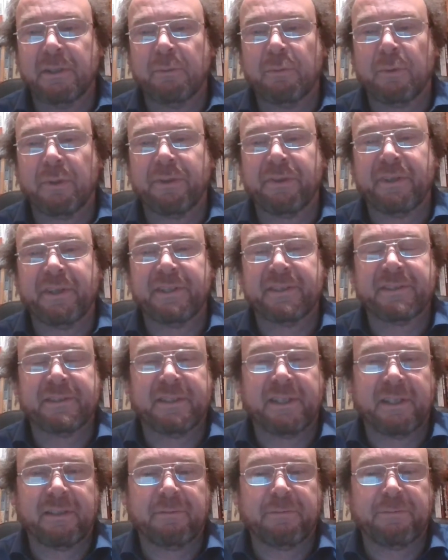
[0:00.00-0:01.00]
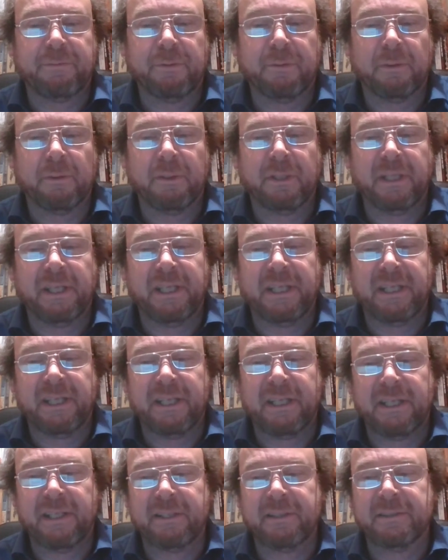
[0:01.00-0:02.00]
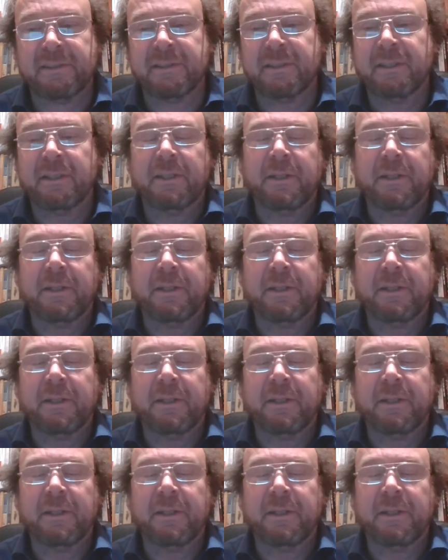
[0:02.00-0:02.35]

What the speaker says: what they stand for, and